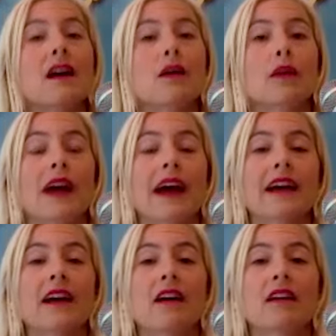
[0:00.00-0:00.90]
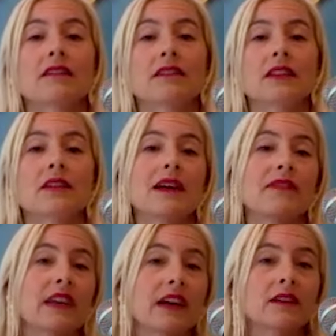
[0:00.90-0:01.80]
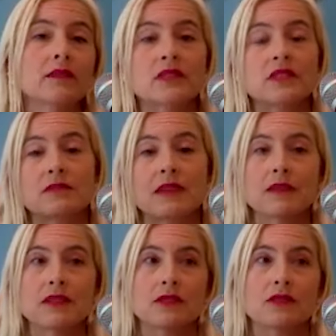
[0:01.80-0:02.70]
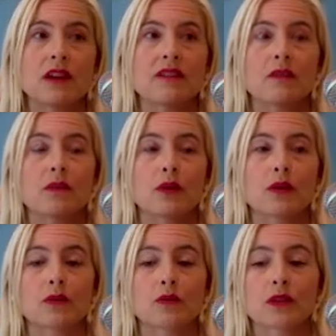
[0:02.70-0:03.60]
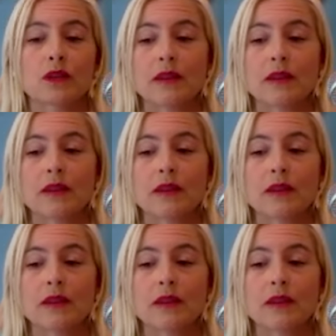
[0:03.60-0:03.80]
what I call, you know, my failed, which is maybe too strong of a word,